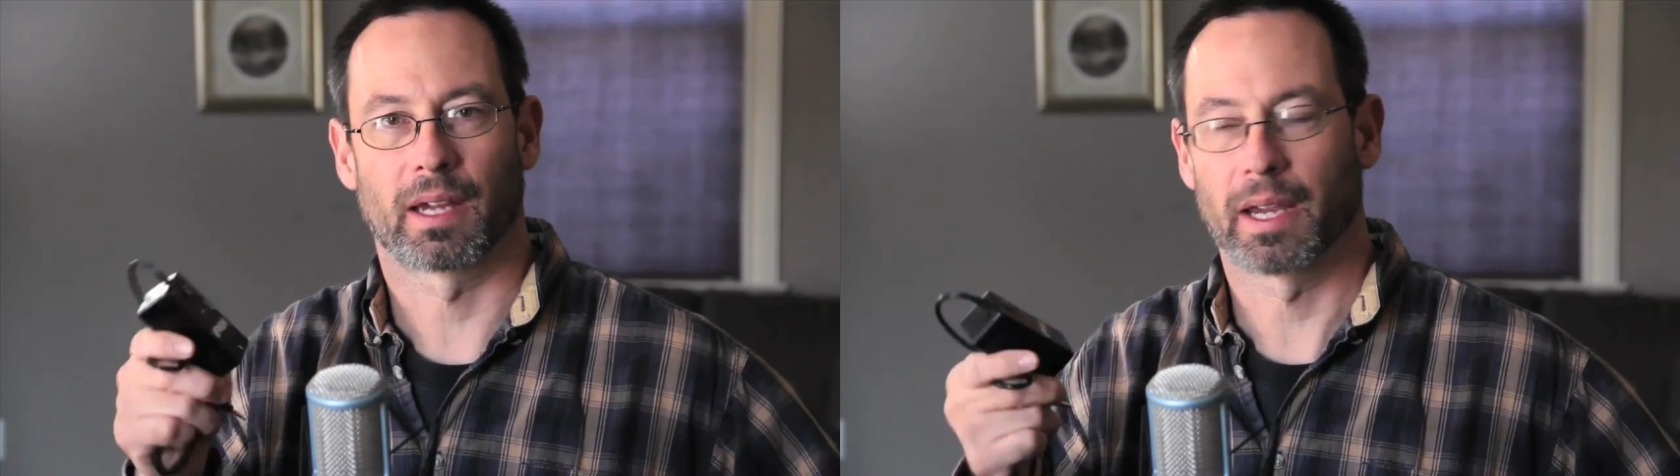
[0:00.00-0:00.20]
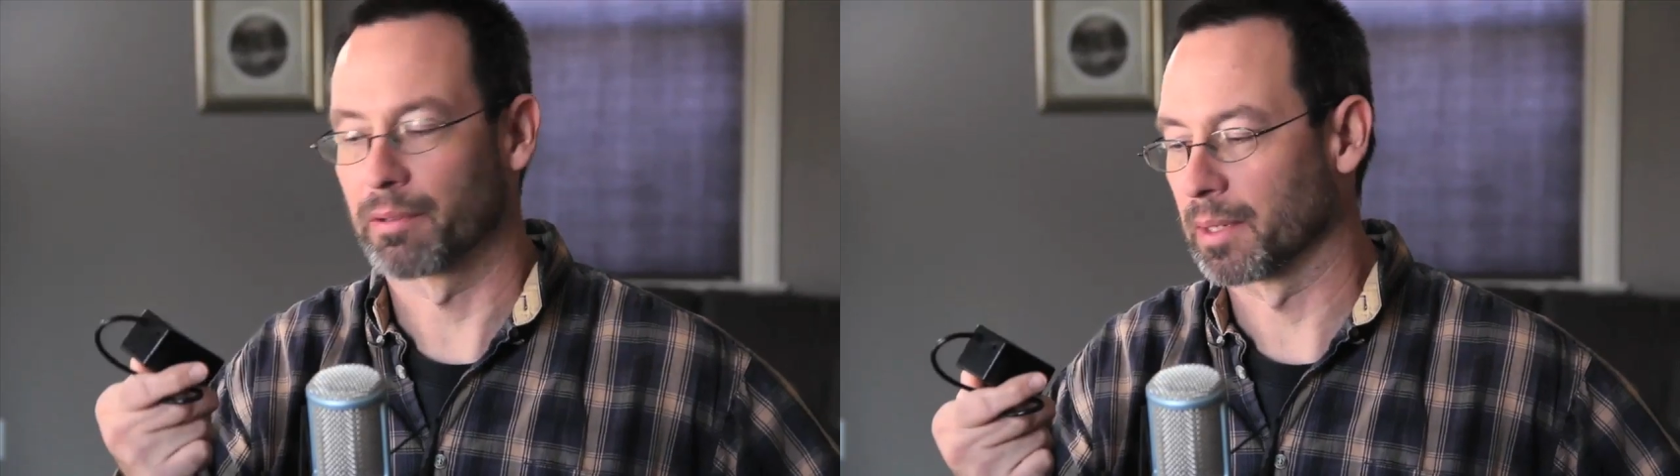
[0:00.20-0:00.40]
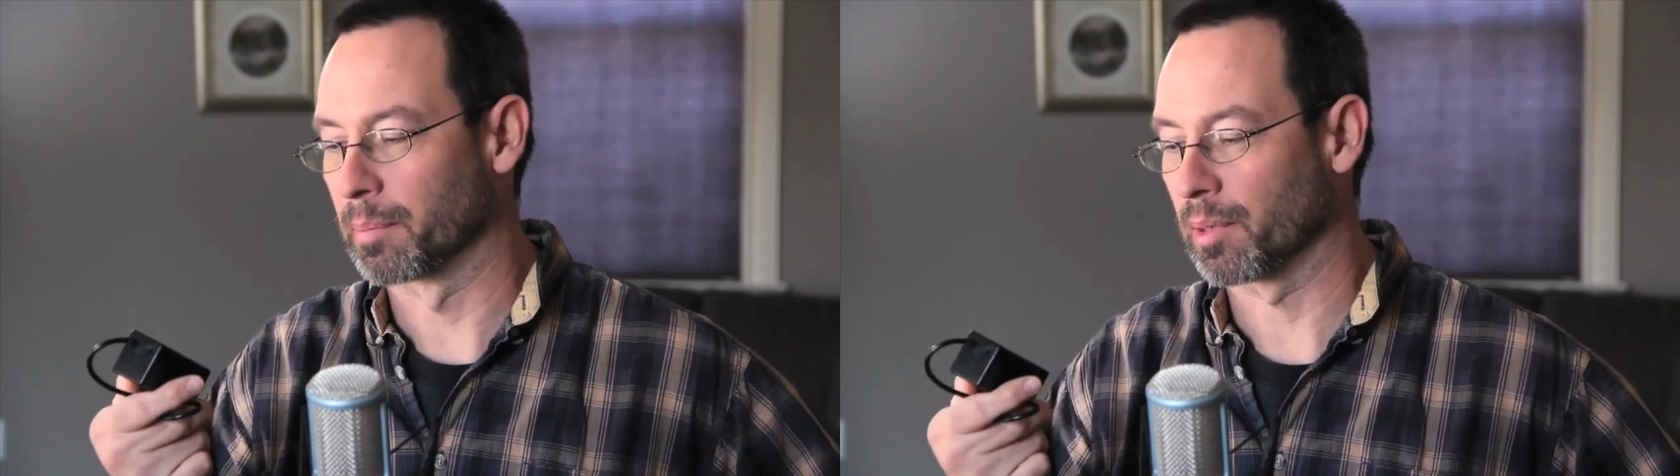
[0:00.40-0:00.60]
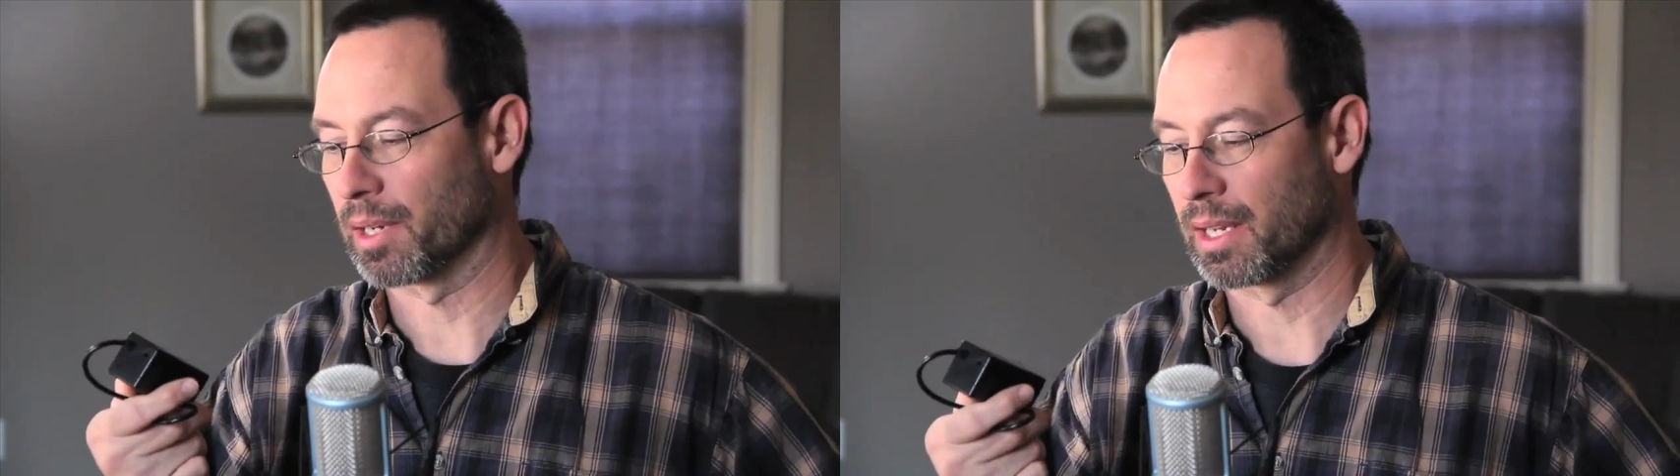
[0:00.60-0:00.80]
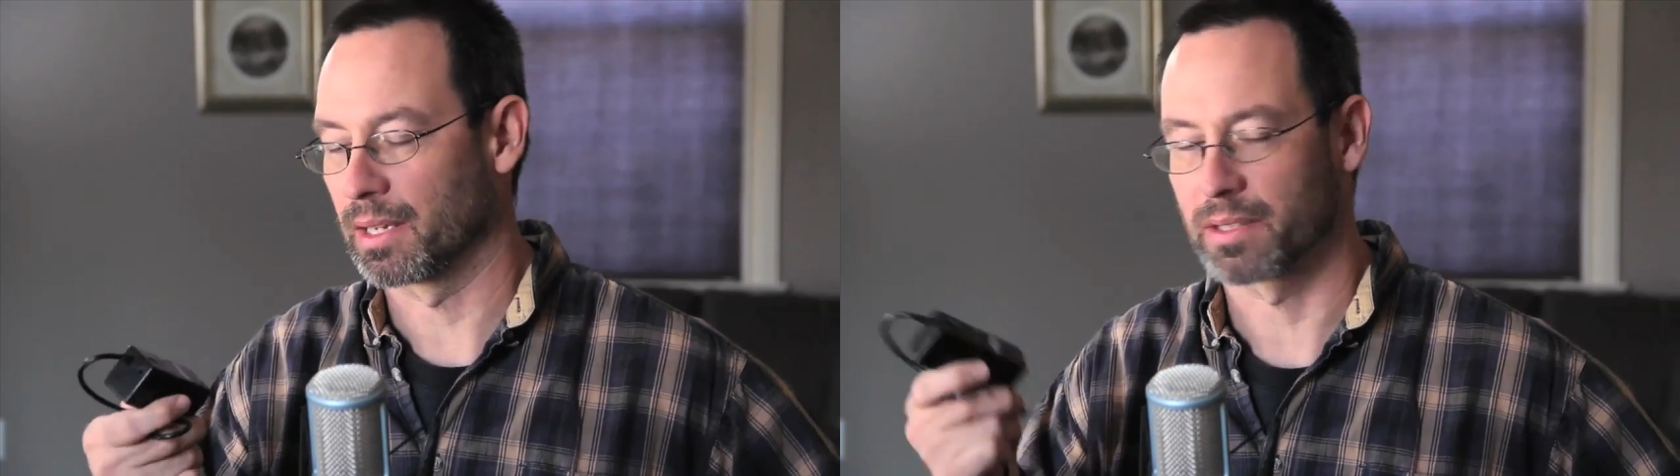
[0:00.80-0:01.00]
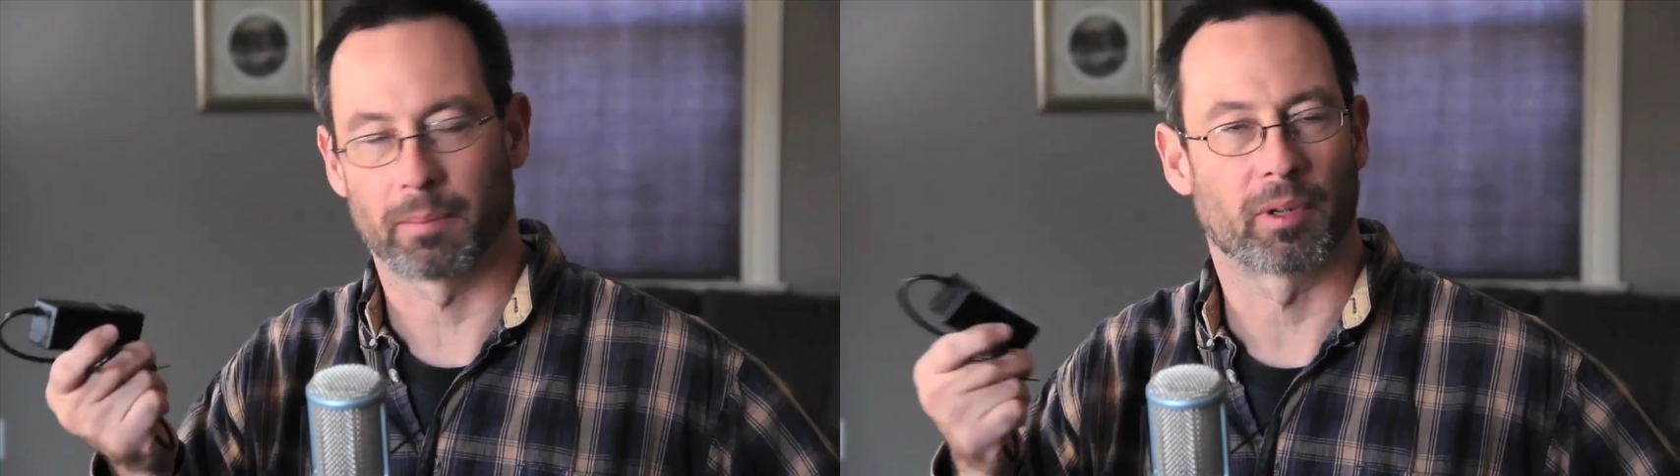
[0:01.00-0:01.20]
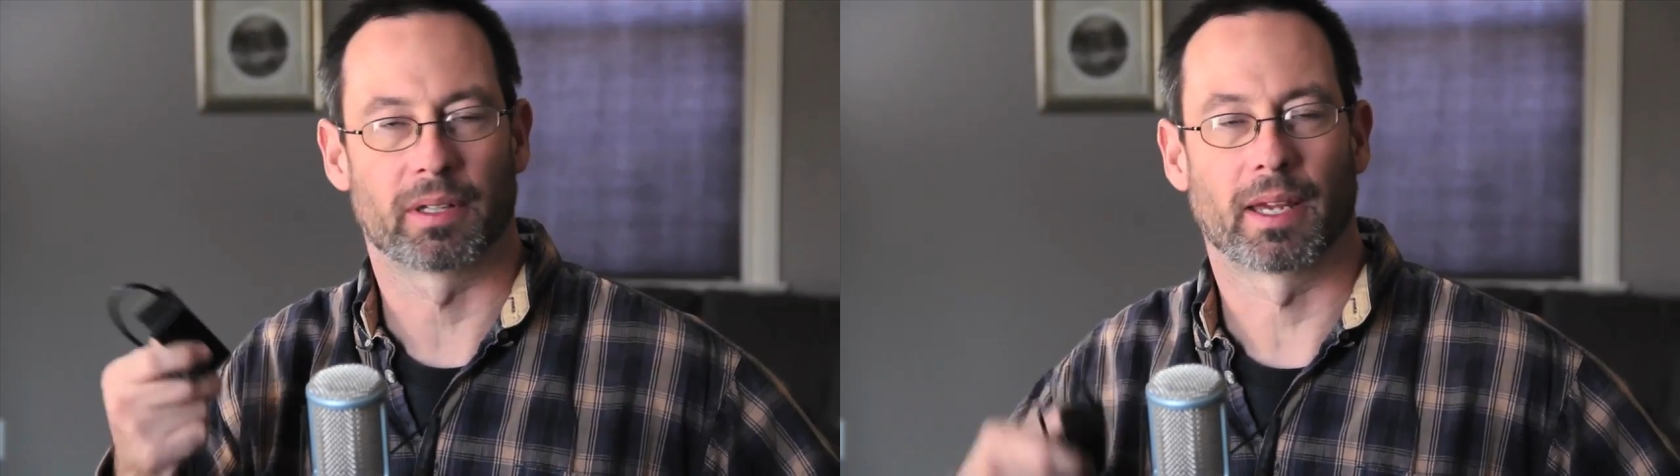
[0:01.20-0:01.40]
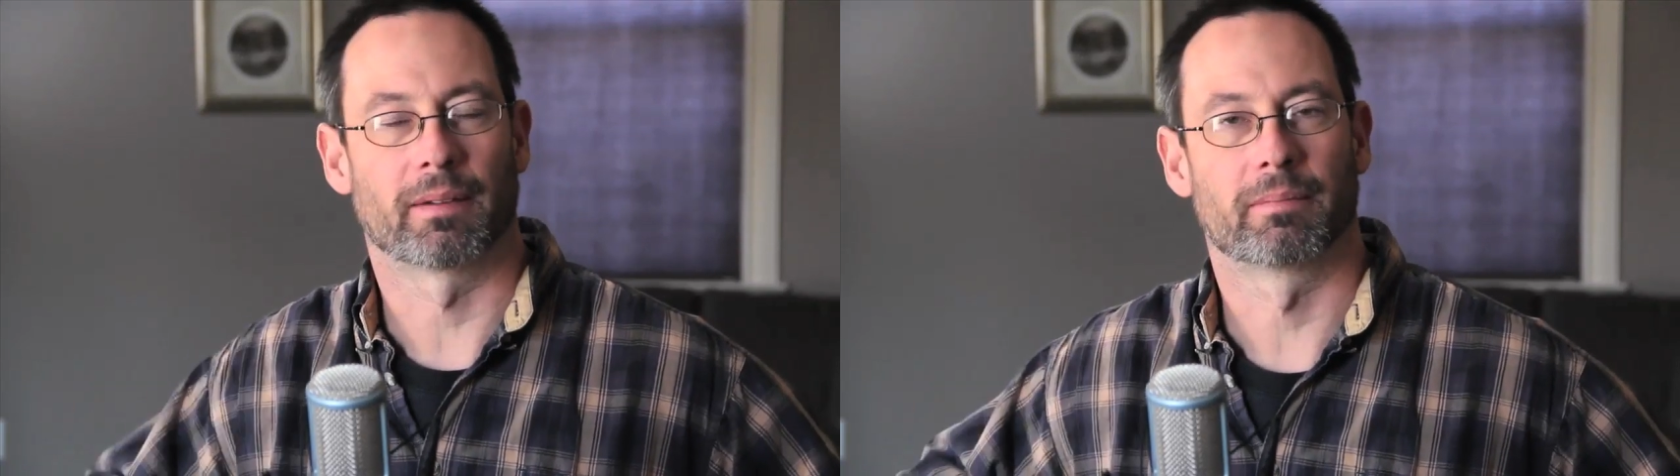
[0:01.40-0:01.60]
iRig Pre, somewhere
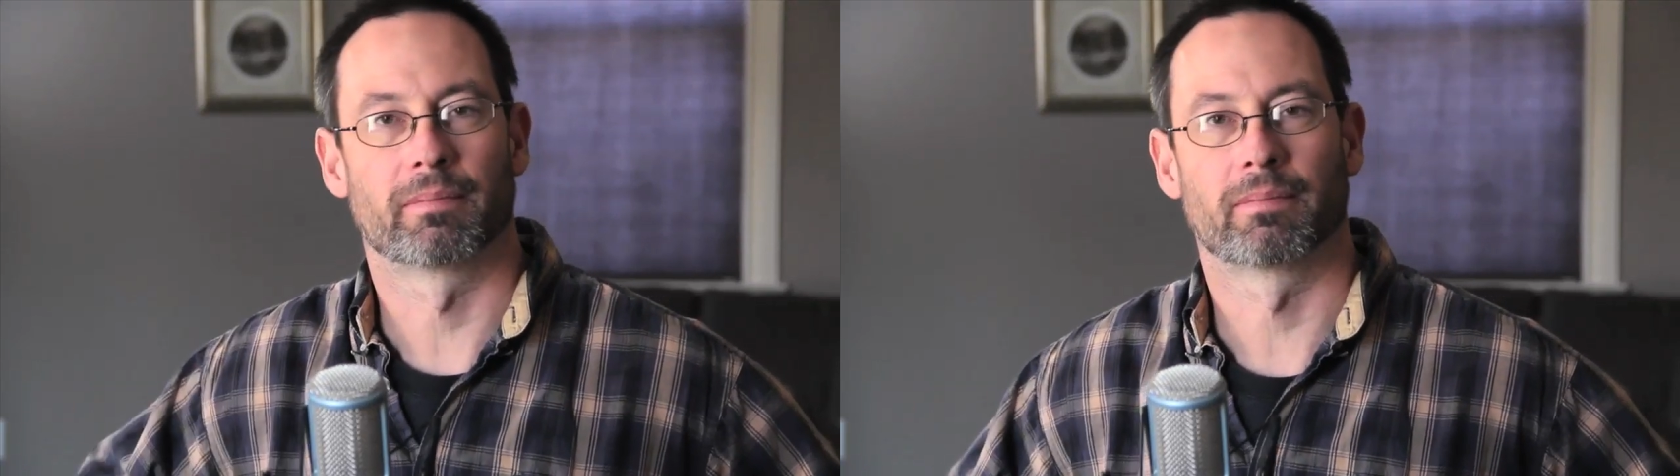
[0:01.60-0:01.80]
in that